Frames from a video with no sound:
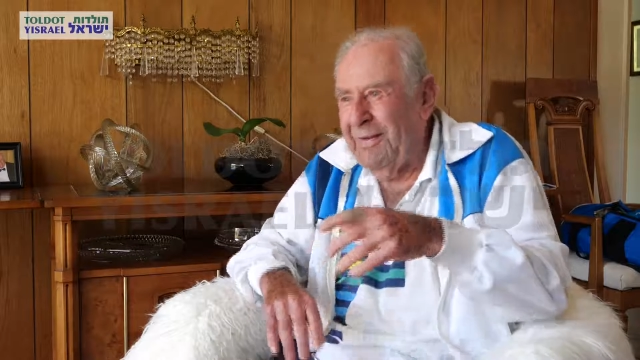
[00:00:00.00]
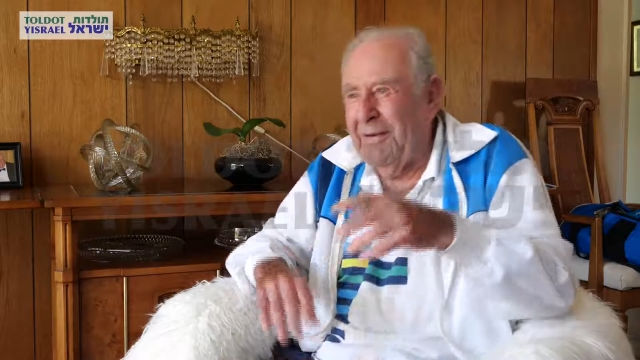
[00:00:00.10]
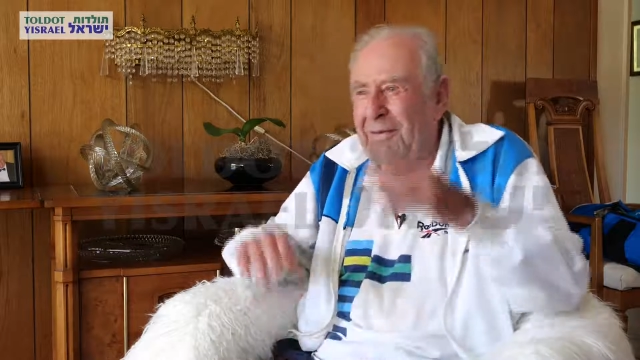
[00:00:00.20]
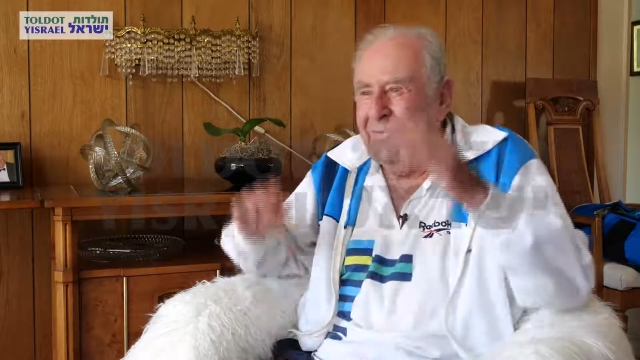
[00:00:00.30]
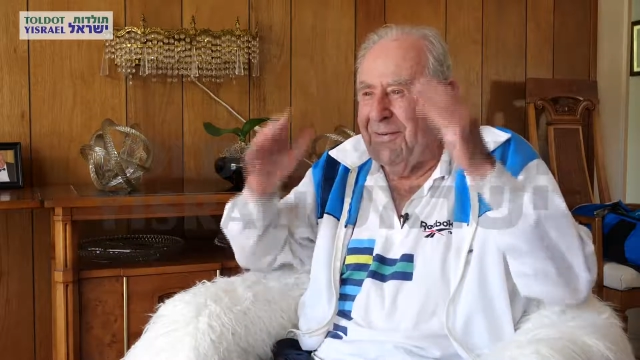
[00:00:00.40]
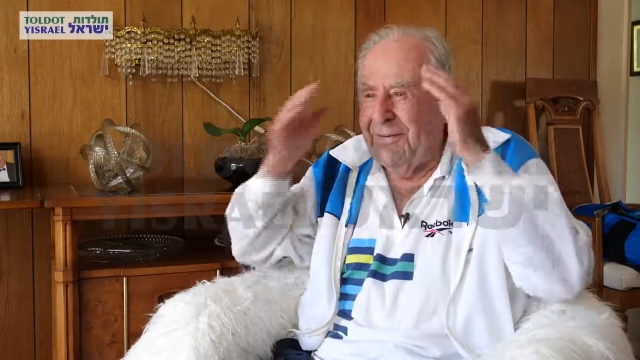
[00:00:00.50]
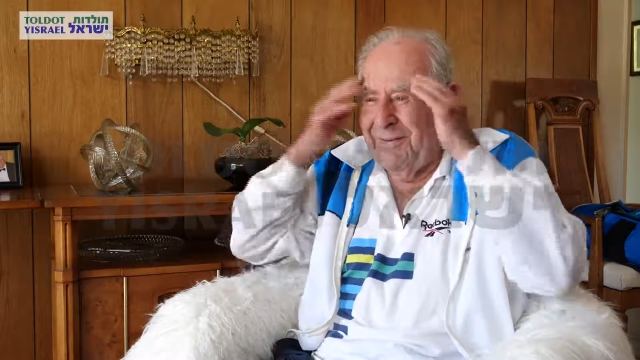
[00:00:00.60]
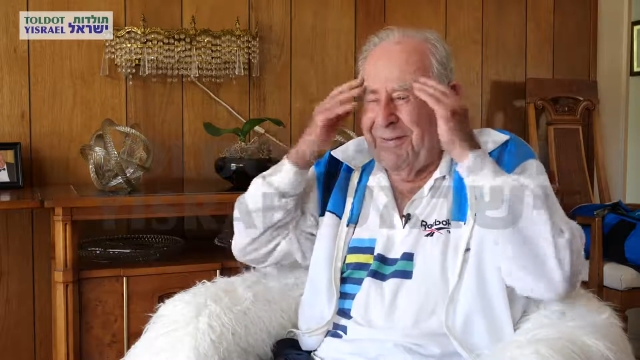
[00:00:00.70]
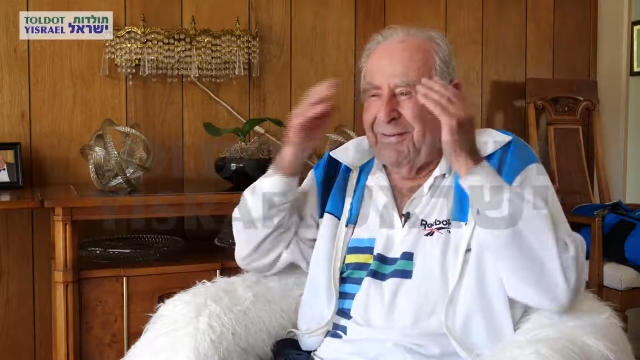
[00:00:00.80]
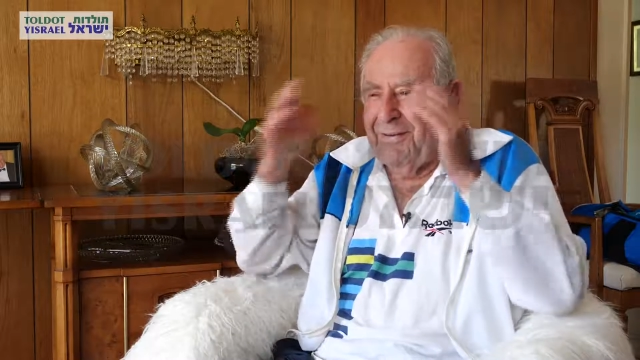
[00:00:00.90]
I
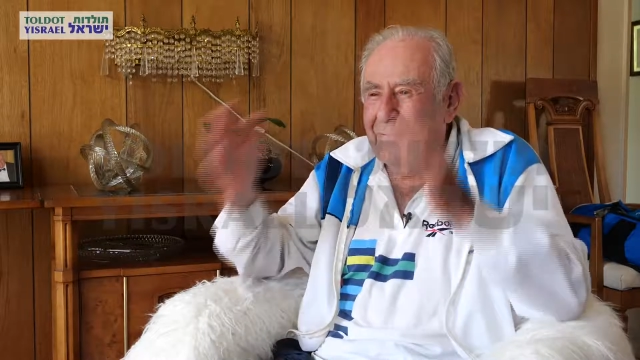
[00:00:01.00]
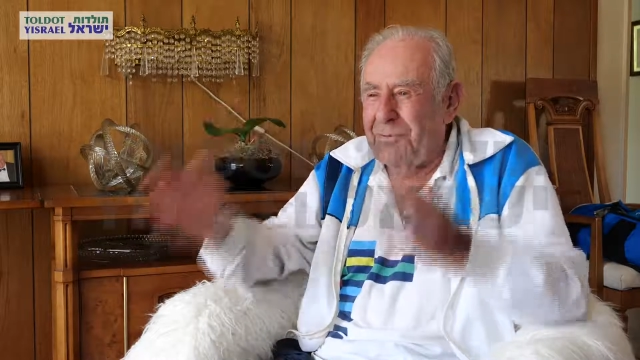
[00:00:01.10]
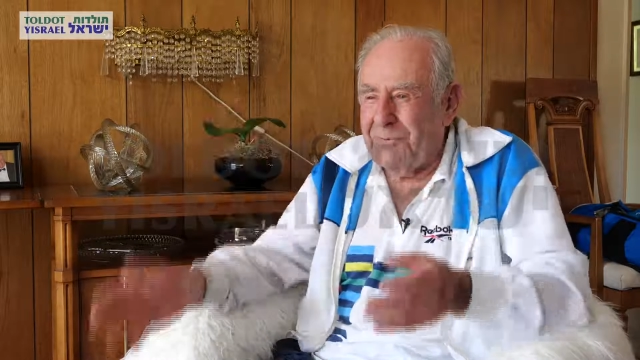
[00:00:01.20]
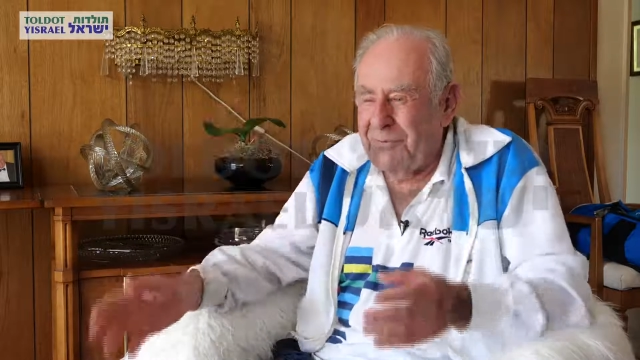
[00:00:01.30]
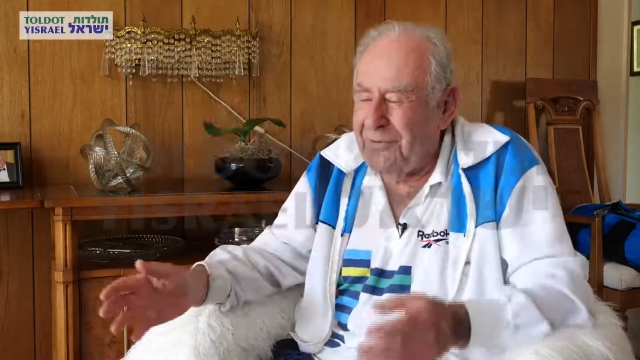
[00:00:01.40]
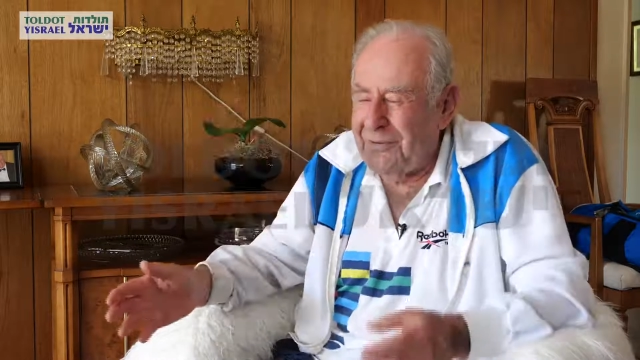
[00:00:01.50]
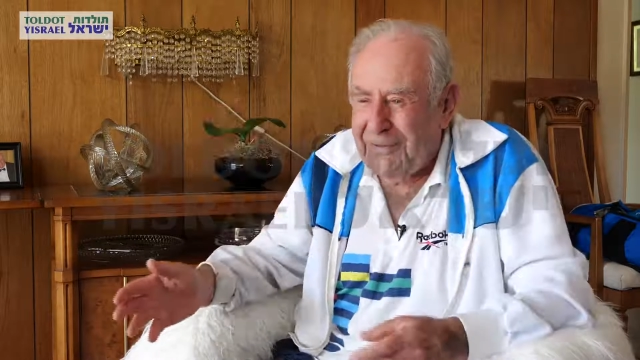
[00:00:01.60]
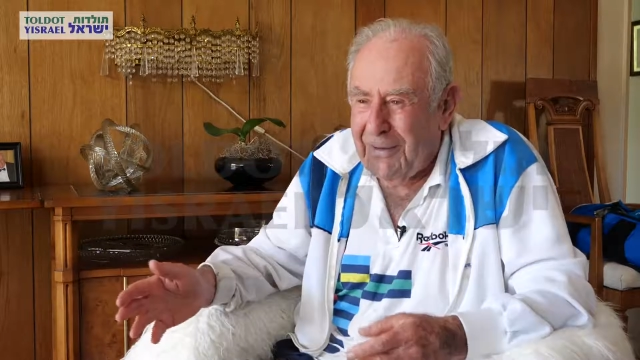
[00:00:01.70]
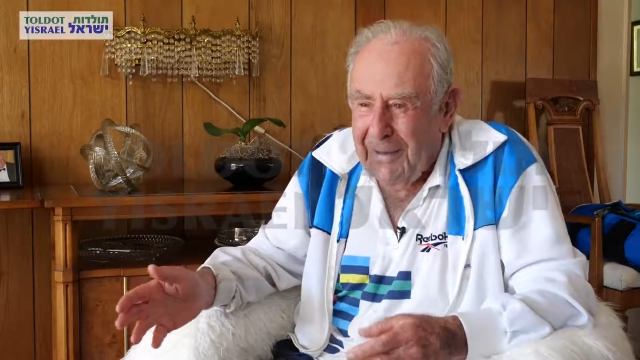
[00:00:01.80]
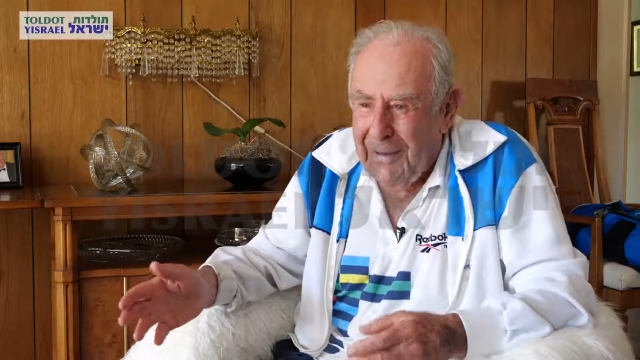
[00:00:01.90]
mean, this
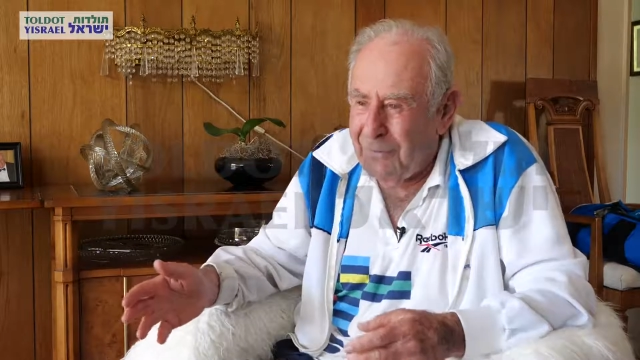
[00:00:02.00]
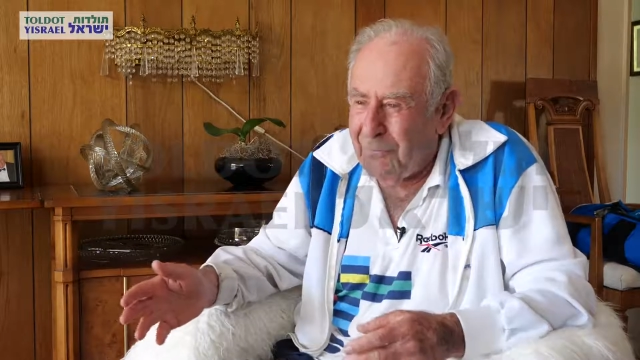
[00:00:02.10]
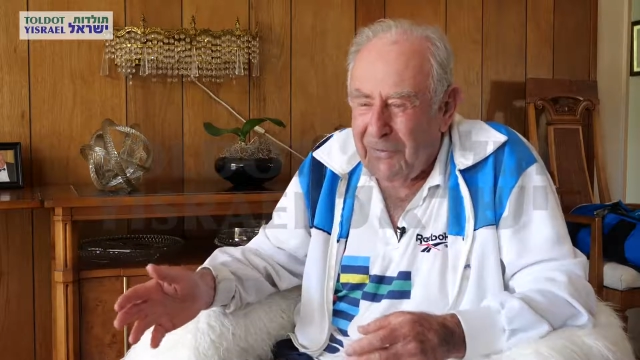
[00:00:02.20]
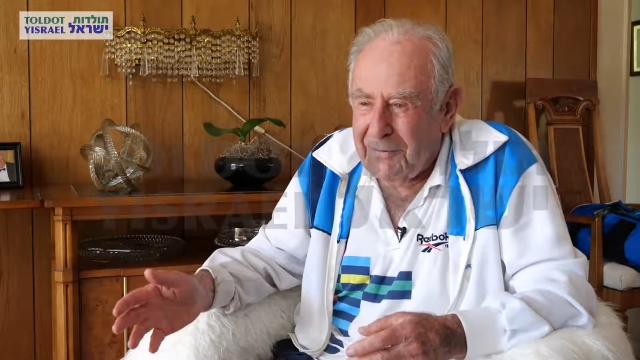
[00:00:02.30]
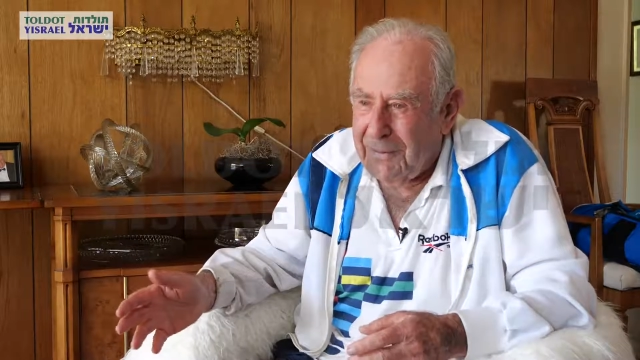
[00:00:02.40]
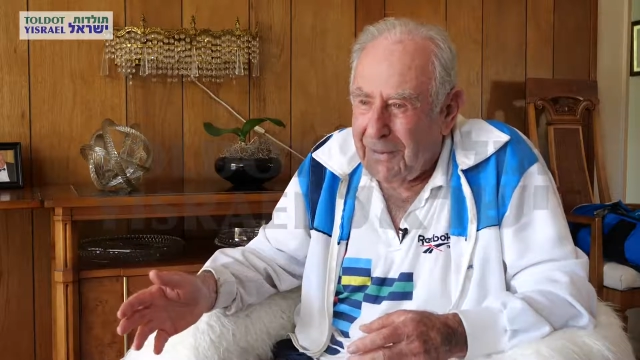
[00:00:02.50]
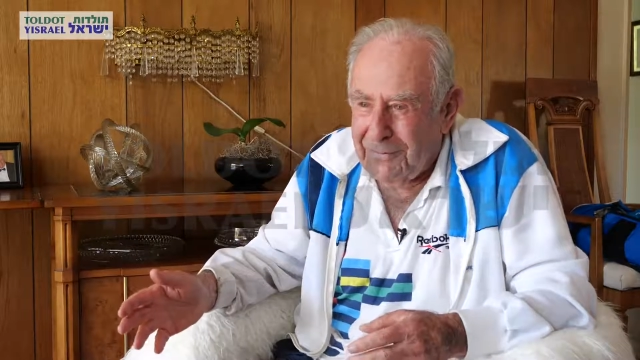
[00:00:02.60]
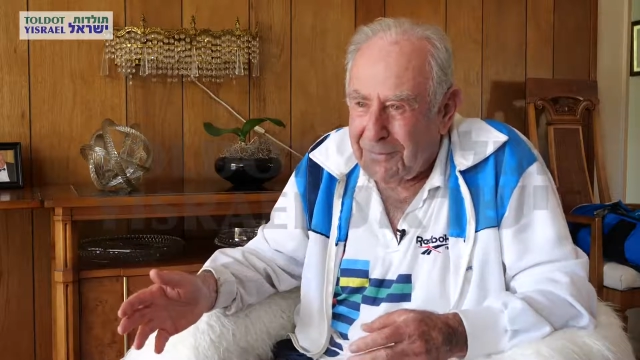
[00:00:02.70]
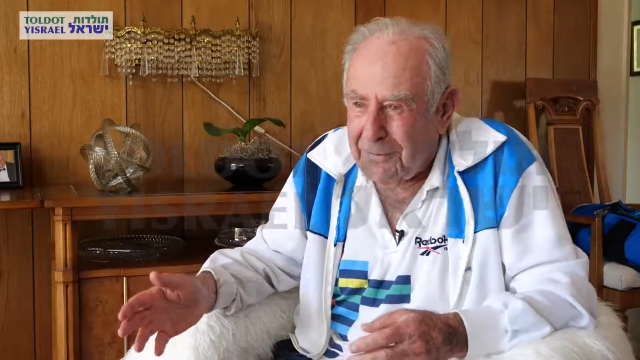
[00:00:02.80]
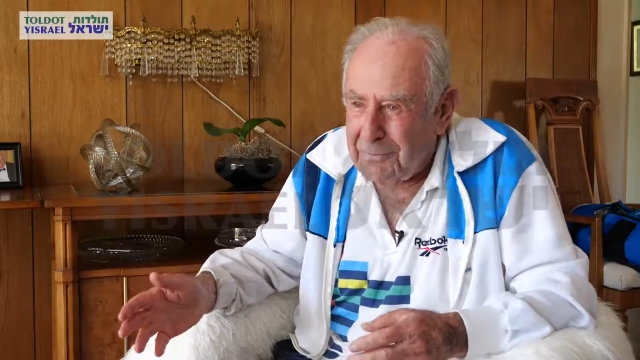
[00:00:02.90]
guy had a
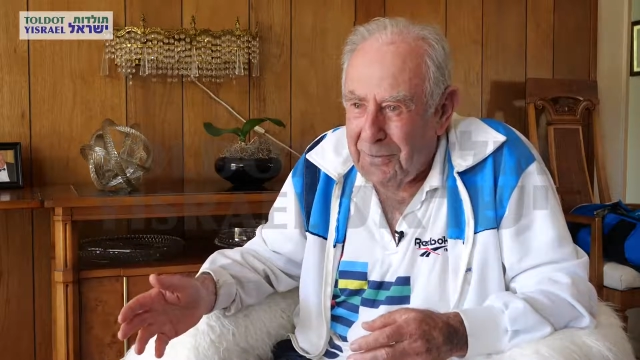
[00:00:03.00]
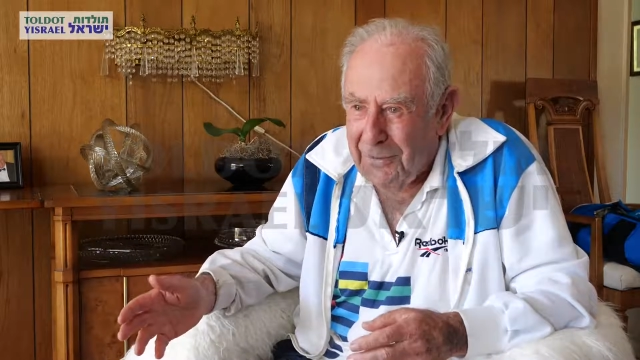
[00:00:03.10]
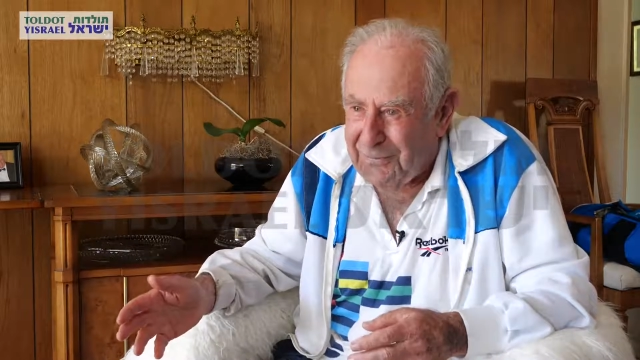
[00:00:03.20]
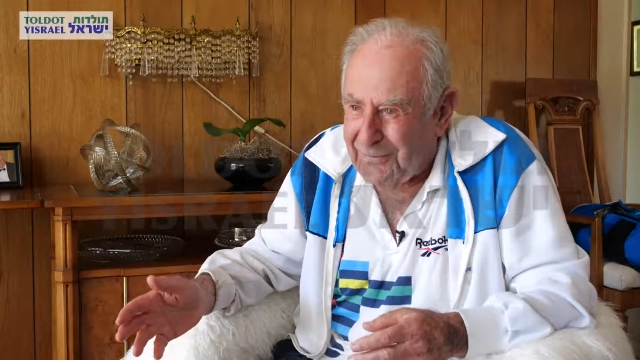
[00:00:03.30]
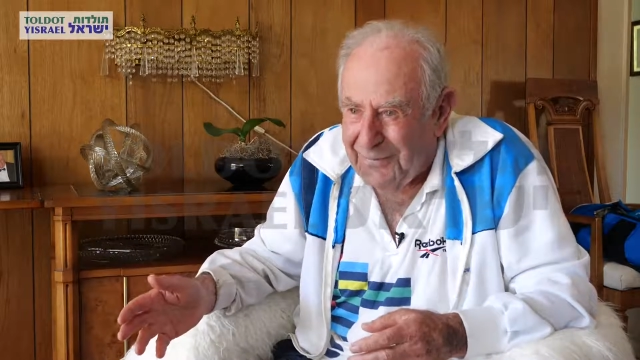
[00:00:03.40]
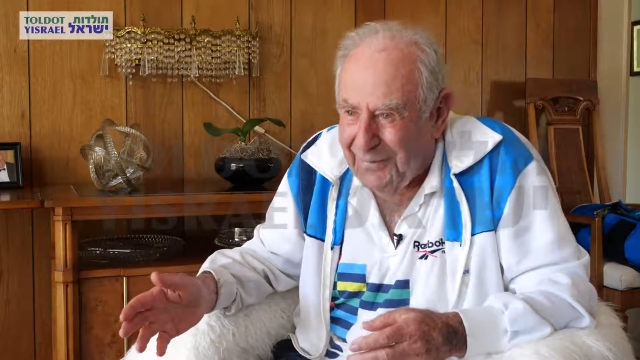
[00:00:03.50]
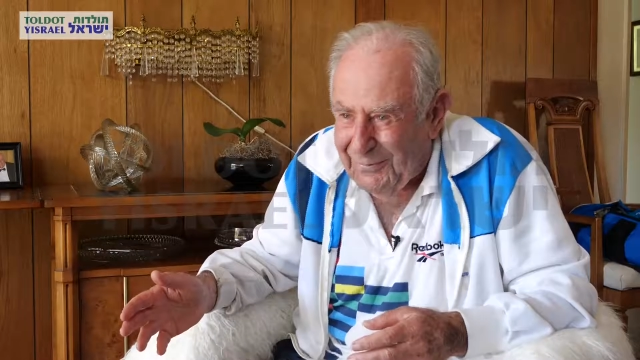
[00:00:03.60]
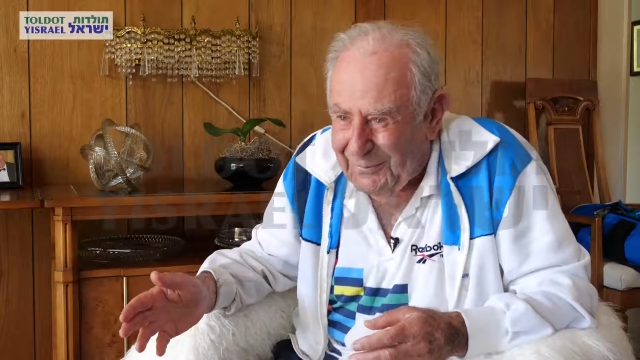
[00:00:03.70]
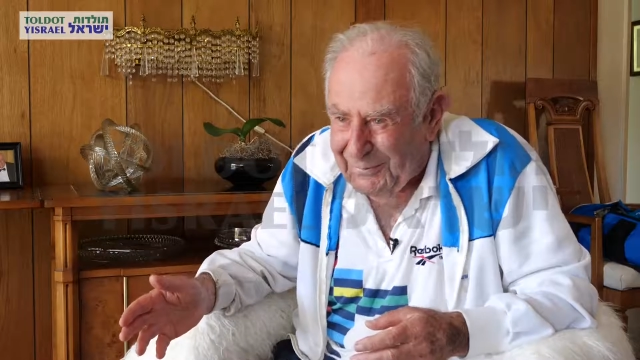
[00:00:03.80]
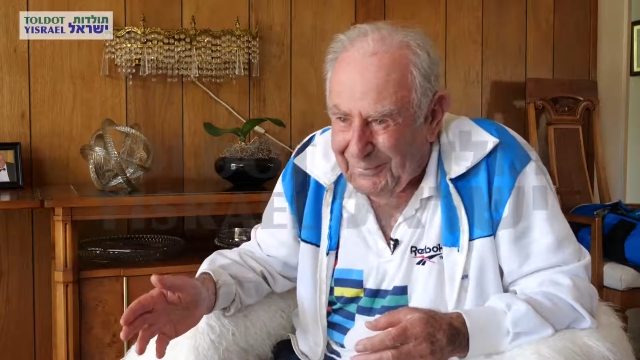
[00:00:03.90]
fantastic
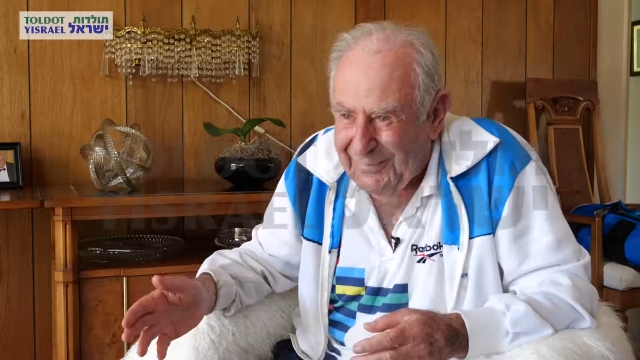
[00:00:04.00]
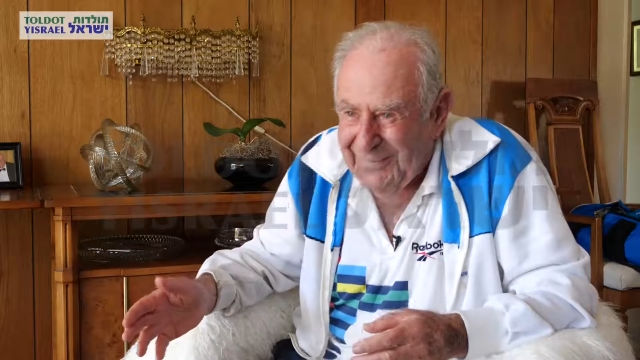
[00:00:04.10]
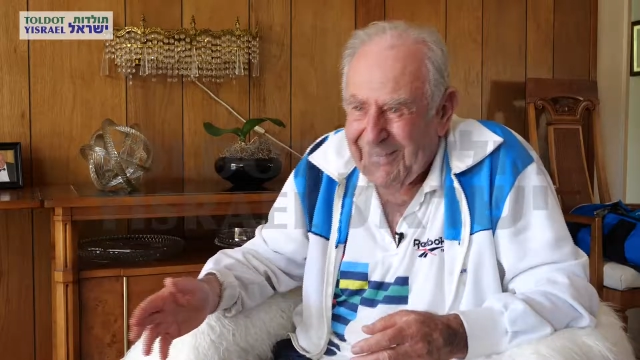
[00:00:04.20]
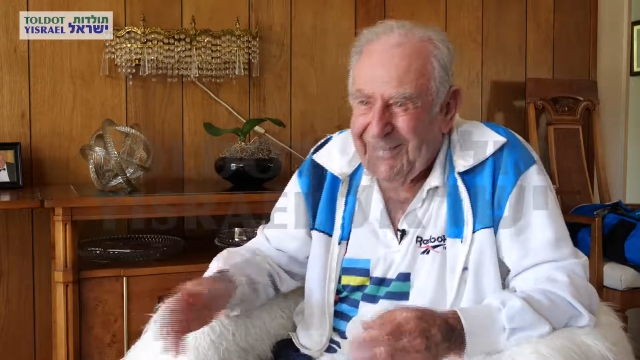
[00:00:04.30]
imagination.